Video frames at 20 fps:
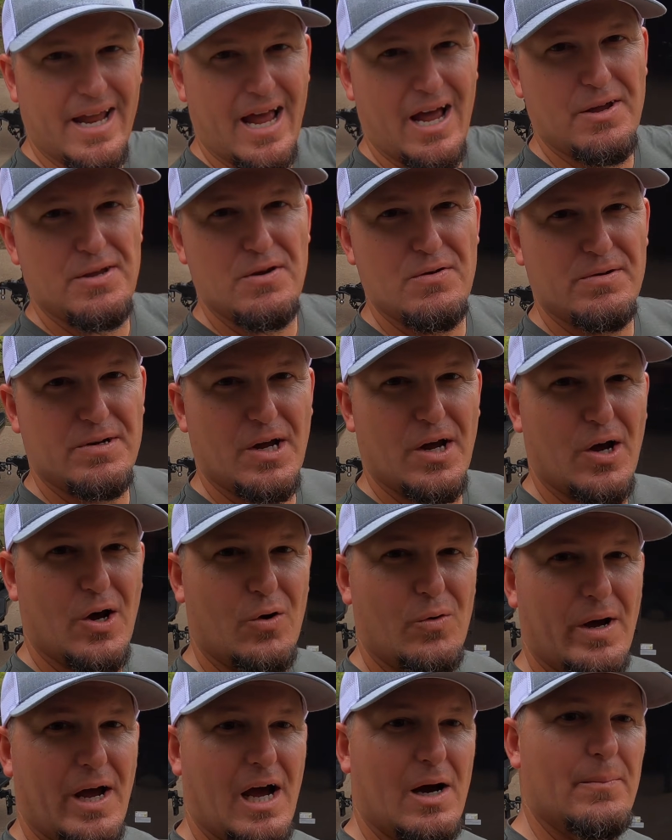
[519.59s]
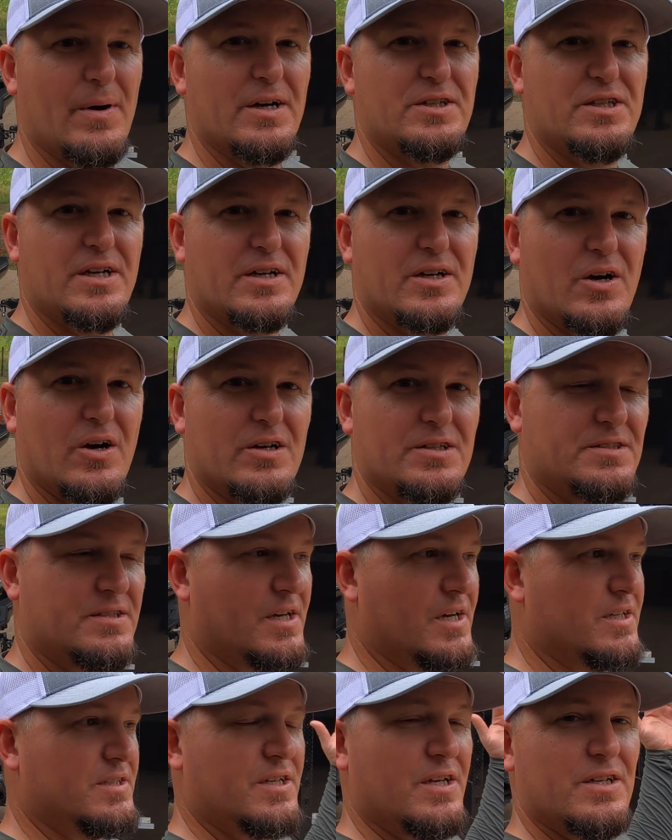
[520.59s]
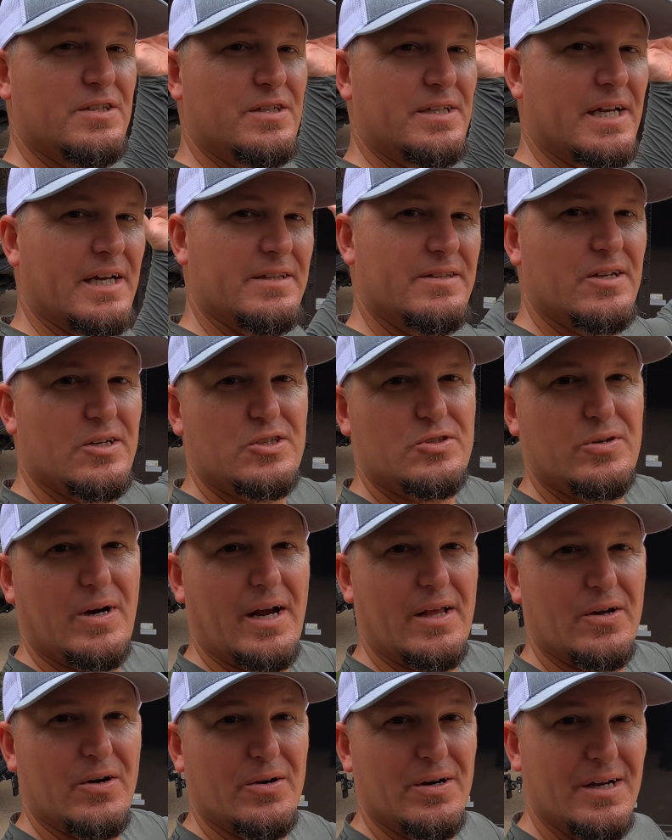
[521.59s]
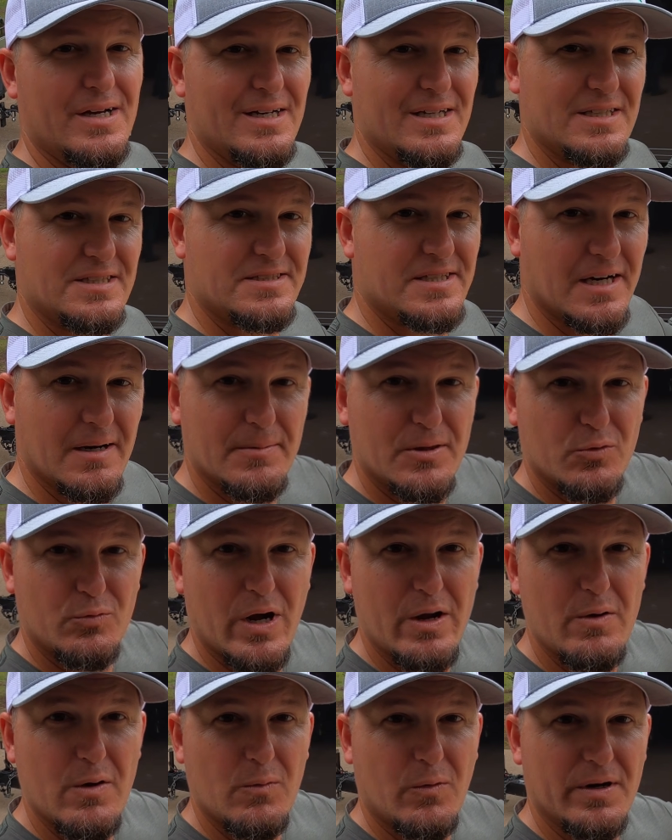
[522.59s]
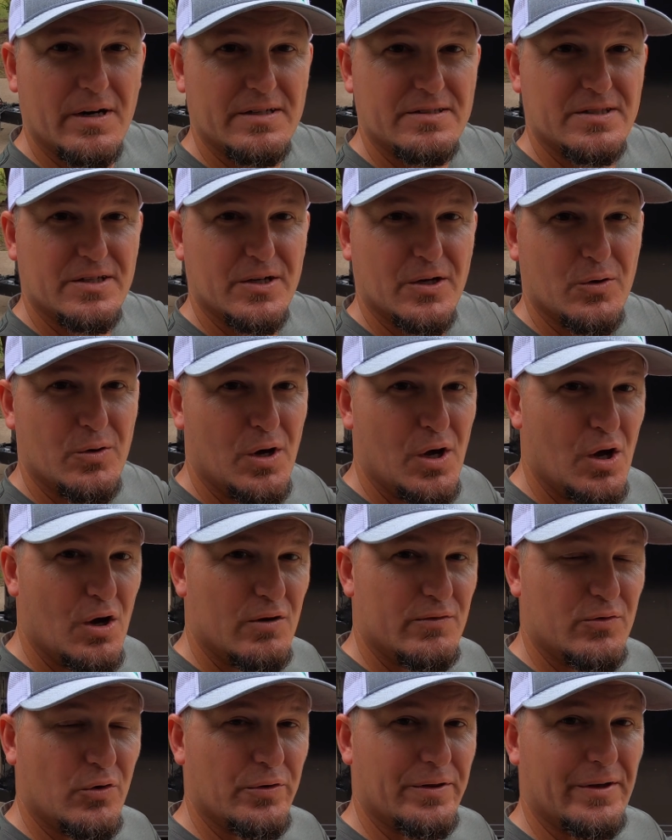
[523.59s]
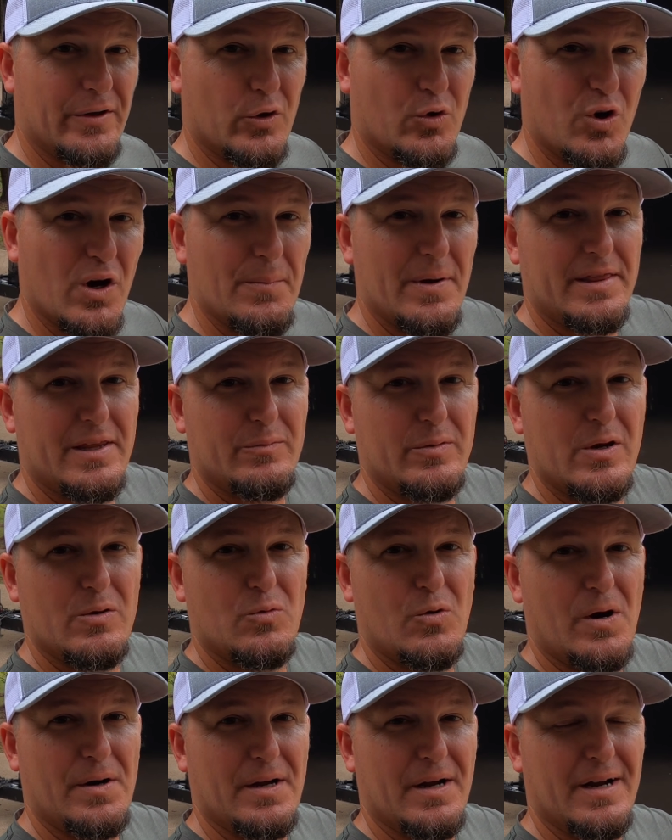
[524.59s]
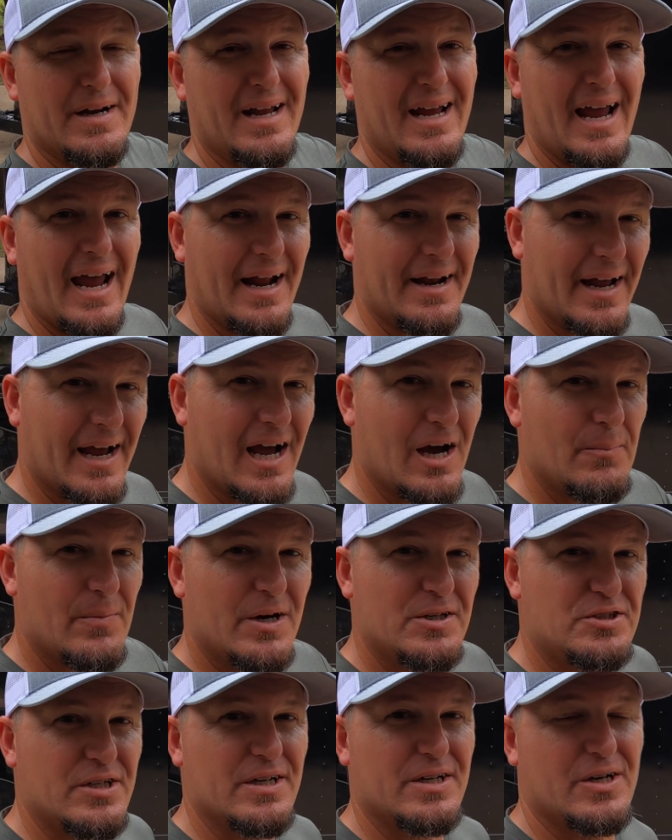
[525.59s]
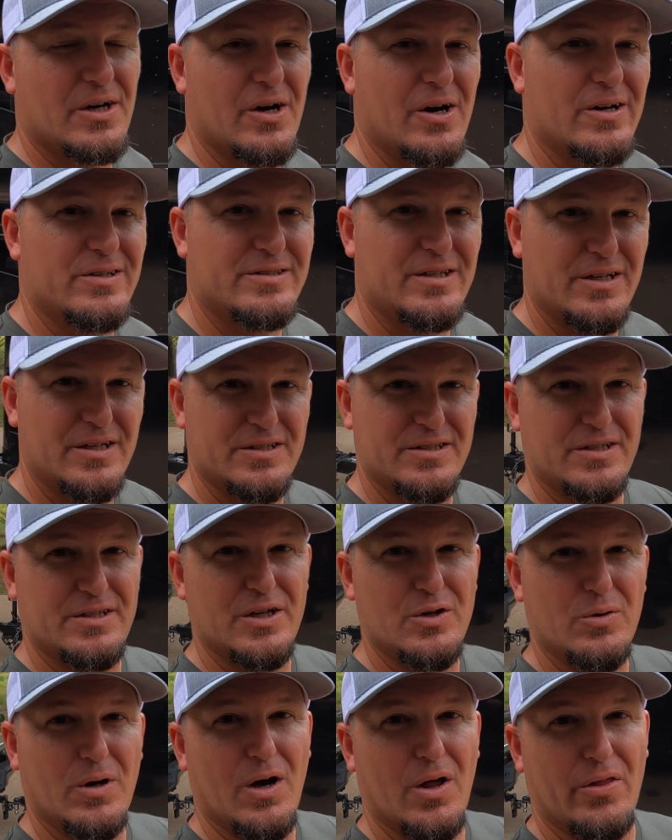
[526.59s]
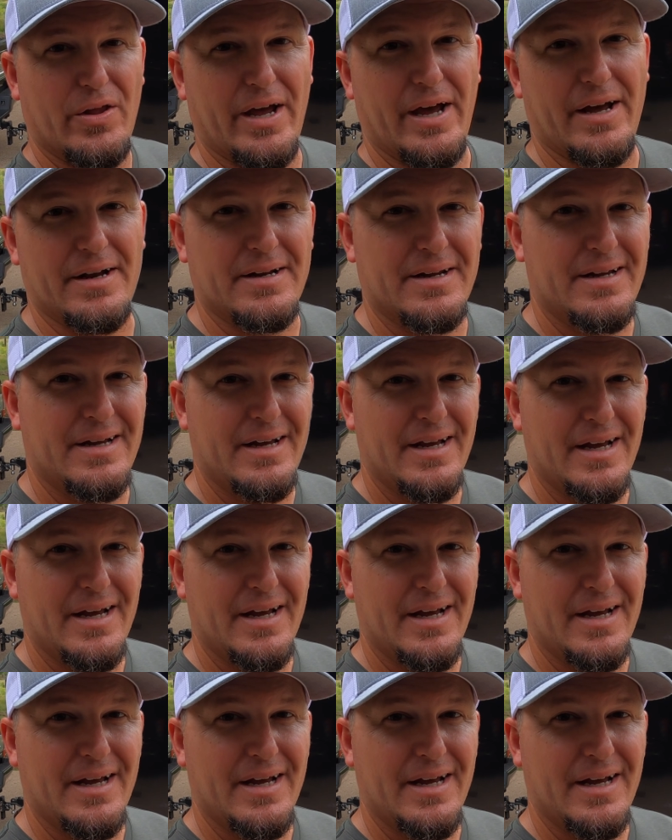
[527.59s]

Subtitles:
now you know how much it cost us to get this trailer set up the way we want it to, full of the equipment that we wanted, and how much it costs to do all that.